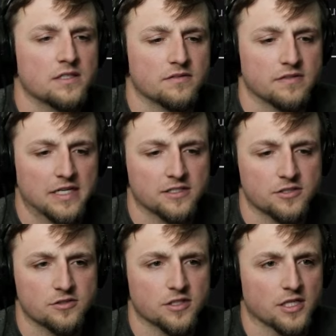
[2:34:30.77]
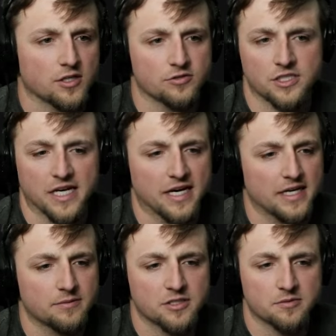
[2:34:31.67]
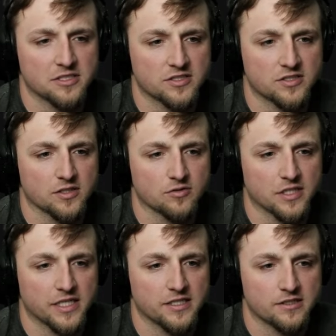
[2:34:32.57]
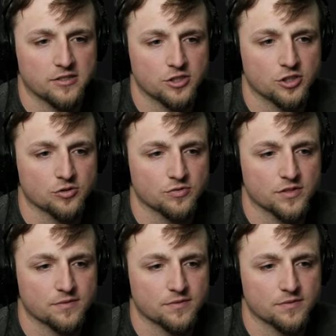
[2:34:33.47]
Value, oh chat, I'm gonna be so late, shoot.